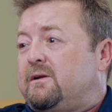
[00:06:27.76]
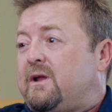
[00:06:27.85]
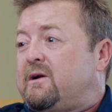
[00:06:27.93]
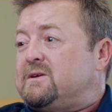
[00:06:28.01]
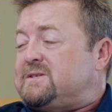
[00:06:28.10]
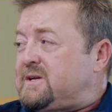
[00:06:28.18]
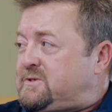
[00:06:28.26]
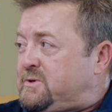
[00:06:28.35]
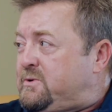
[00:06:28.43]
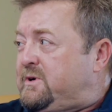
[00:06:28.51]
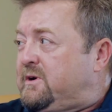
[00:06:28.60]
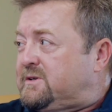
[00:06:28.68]
There is a
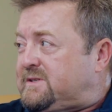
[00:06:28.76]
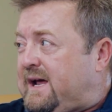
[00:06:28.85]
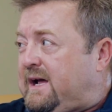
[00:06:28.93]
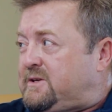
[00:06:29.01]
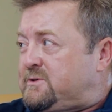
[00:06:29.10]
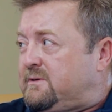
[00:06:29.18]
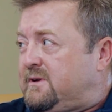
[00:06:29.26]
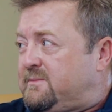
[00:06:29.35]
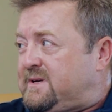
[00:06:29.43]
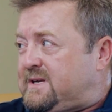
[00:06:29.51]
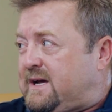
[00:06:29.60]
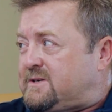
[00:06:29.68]
two year statute of
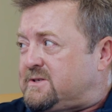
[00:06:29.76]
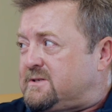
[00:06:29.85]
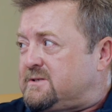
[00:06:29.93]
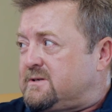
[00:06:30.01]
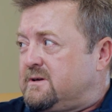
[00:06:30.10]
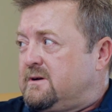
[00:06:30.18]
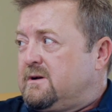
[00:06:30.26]
limitations